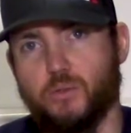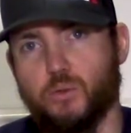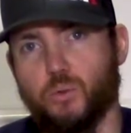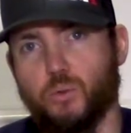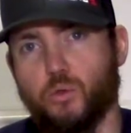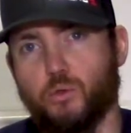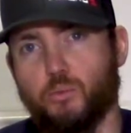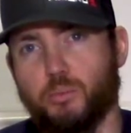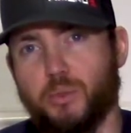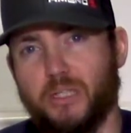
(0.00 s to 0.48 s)

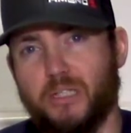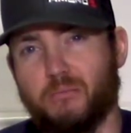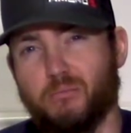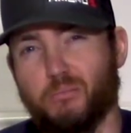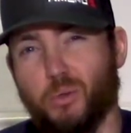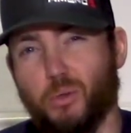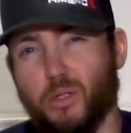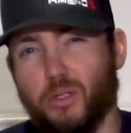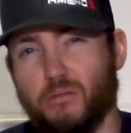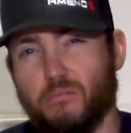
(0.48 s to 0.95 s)

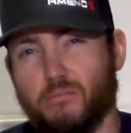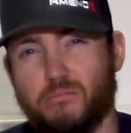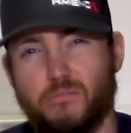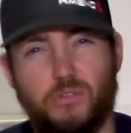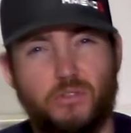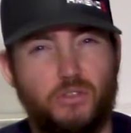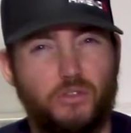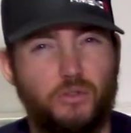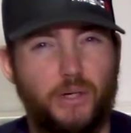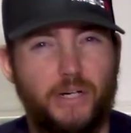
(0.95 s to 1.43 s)
dual-bin bullet
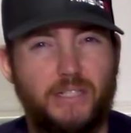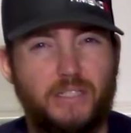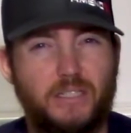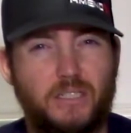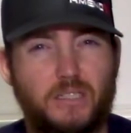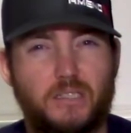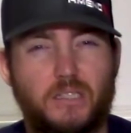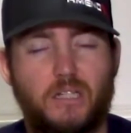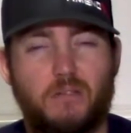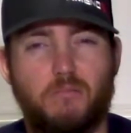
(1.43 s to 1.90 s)
tray
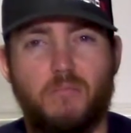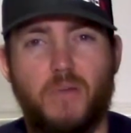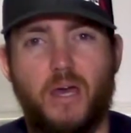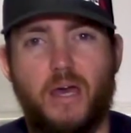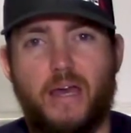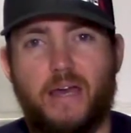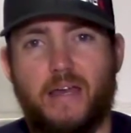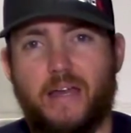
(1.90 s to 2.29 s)
system,